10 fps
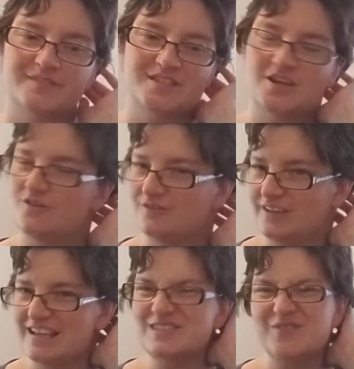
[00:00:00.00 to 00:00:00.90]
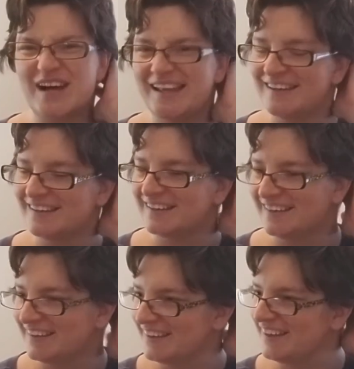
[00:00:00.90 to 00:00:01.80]
So it's fun.
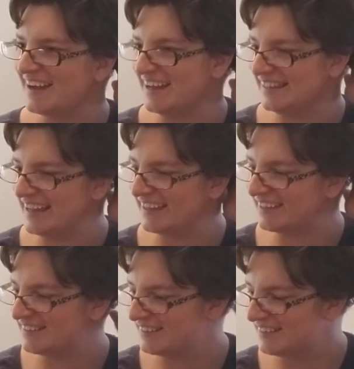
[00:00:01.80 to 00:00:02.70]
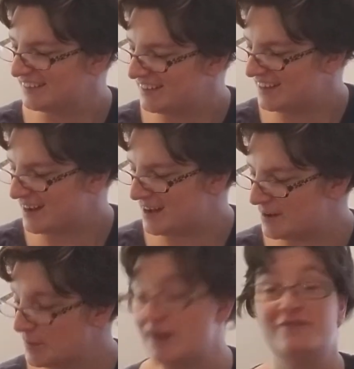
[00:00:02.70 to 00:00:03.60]
I like it.
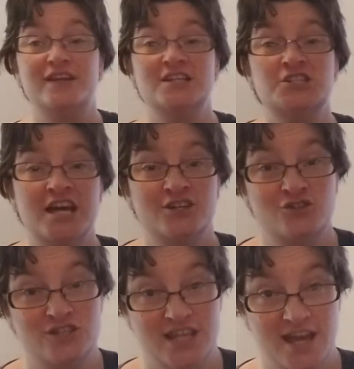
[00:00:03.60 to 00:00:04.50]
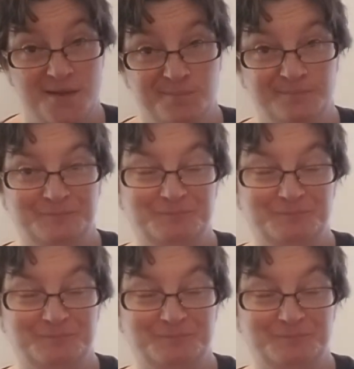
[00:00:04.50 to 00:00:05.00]
I finished Ender's Game.